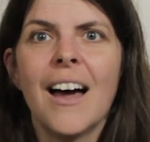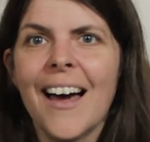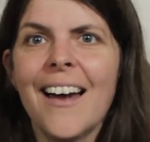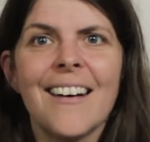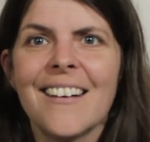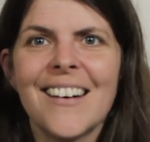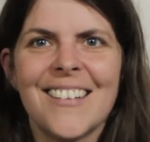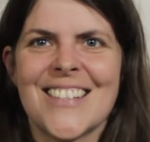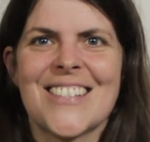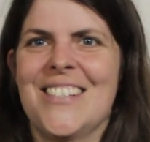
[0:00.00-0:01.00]
And
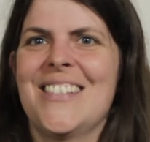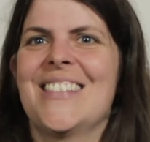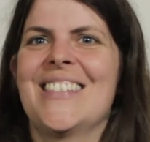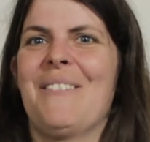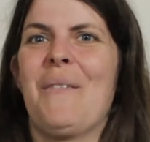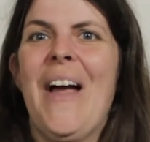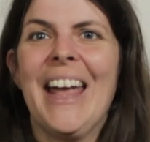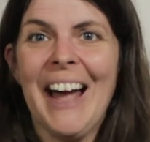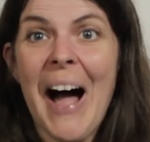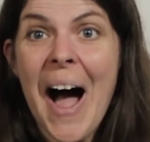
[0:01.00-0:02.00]
it's just the right
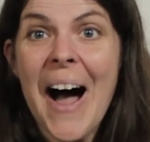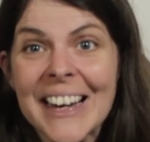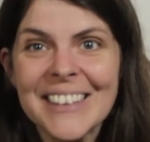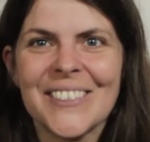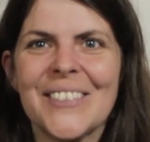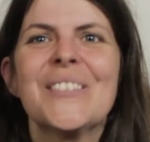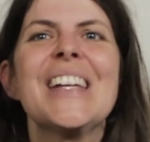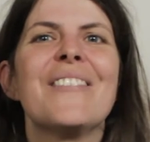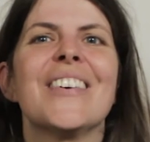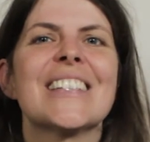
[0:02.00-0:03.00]
card for
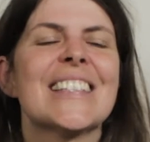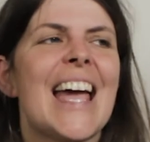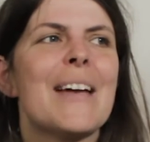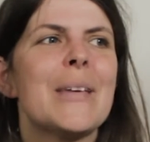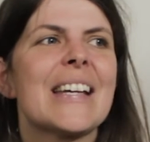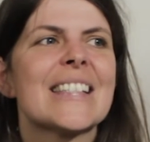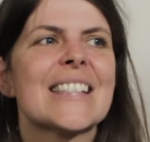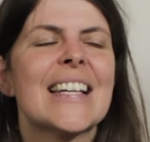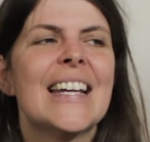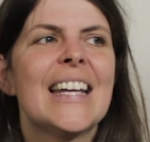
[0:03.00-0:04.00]
me for today,
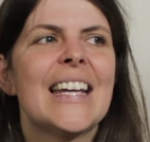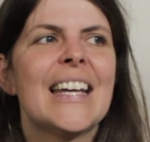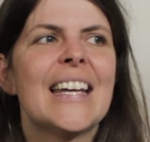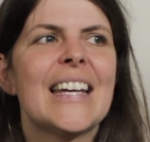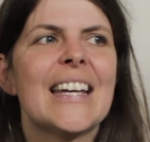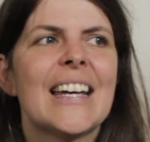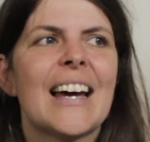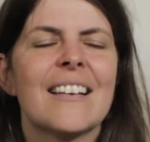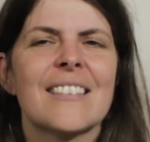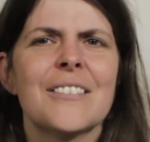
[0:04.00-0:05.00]
because
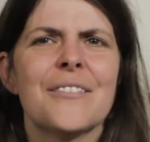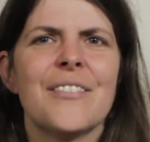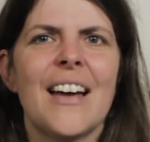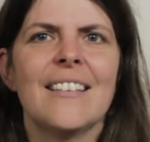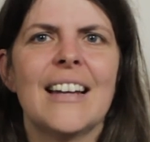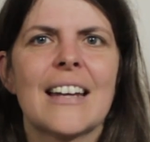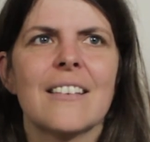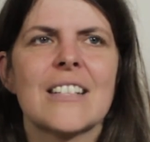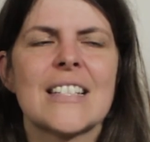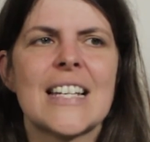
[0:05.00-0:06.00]
I sort of felt like it
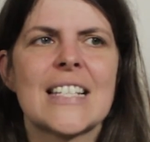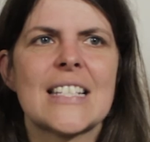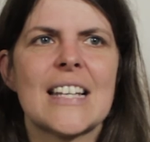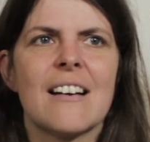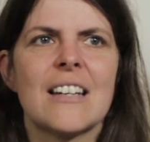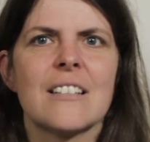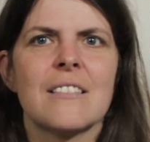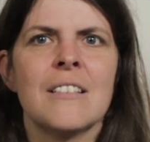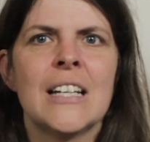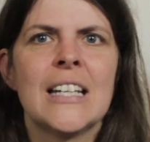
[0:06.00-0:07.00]
was necessary
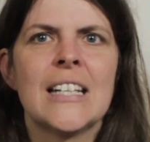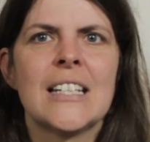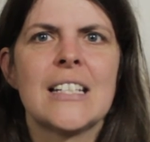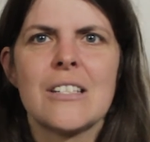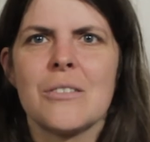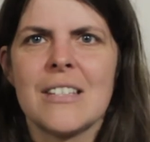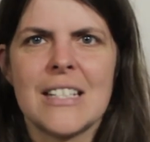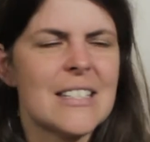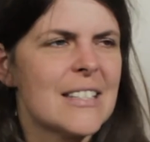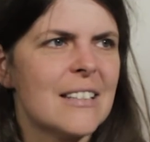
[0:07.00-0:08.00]
to do
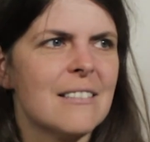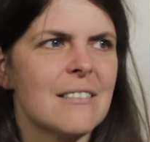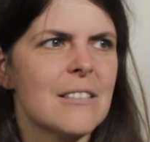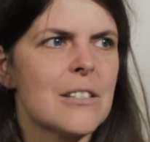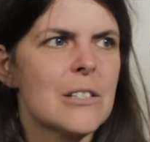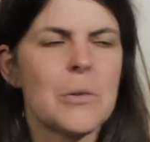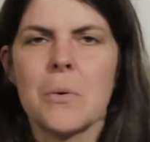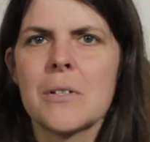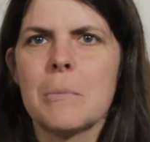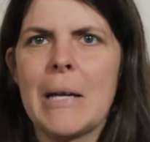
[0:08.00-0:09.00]
this and
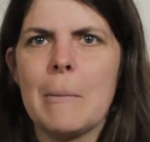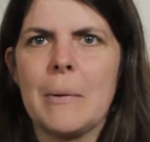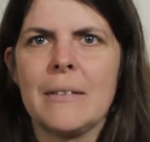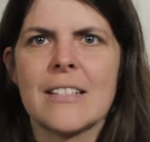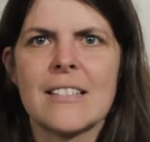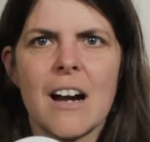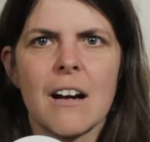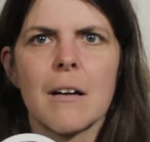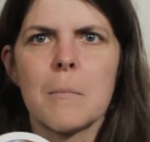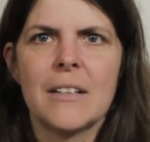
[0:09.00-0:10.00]
talk to people and
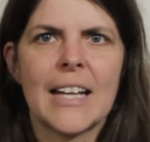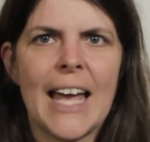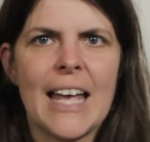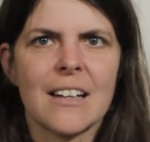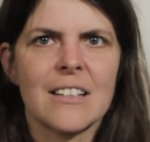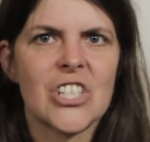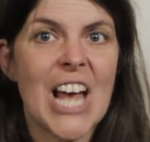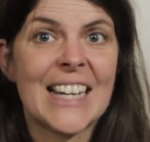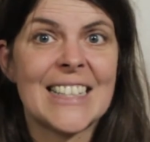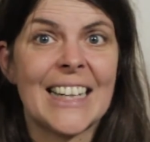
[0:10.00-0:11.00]
start communicating and
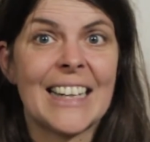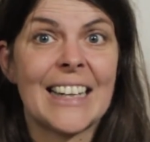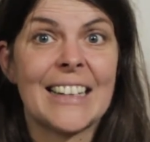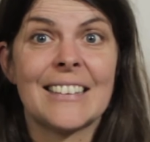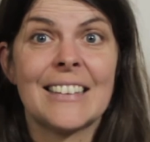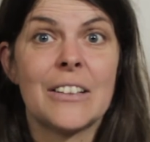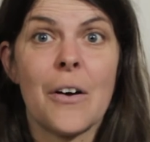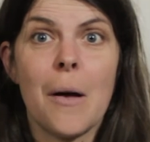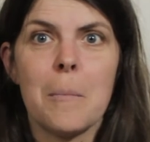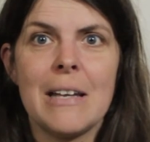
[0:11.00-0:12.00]
chatting, and you know,
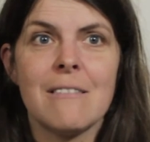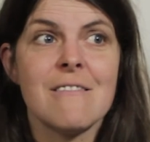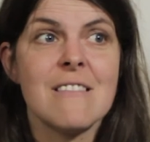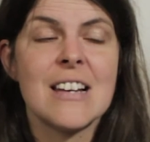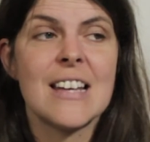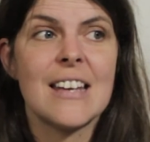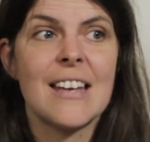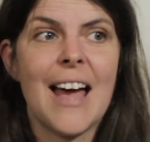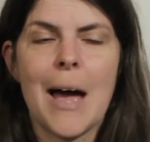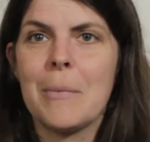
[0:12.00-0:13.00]
I'll be
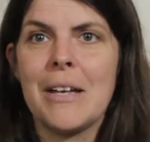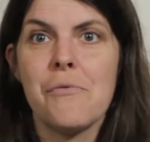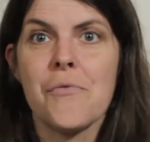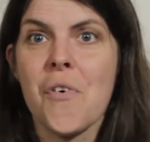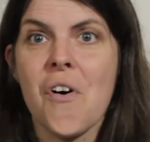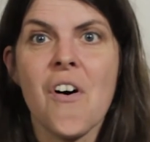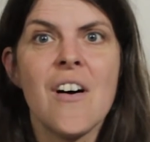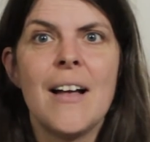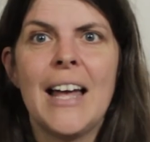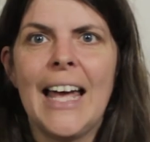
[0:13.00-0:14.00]
really happy for
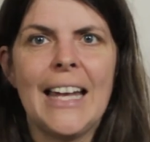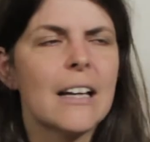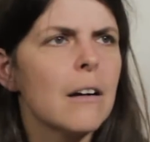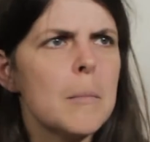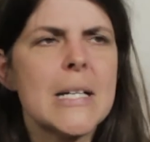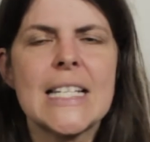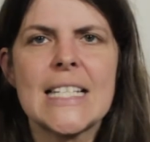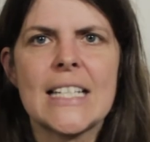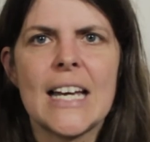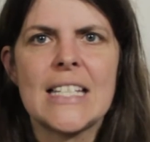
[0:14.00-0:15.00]
any comments
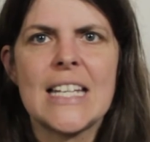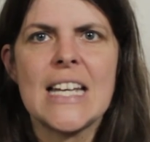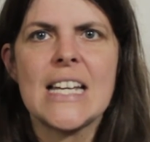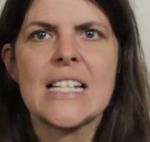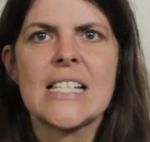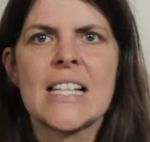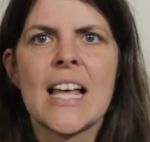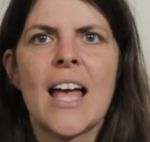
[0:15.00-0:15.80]
and ideas,